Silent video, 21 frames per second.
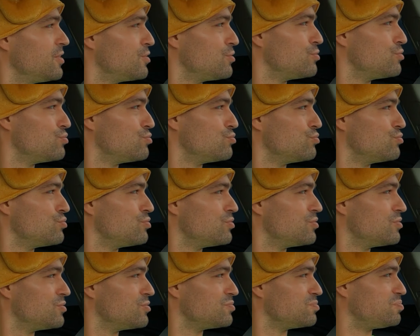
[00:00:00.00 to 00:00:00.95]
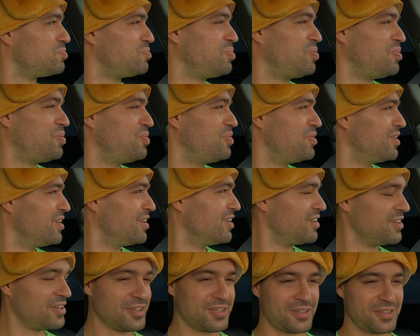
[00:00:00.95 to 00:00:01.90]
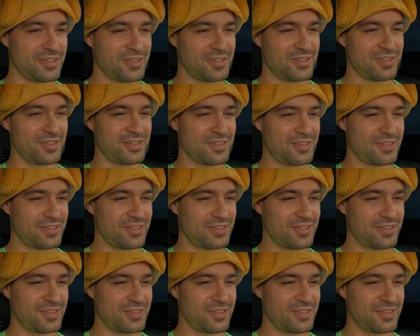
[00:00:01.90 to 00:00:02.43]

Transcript: whoops, 2, not 3.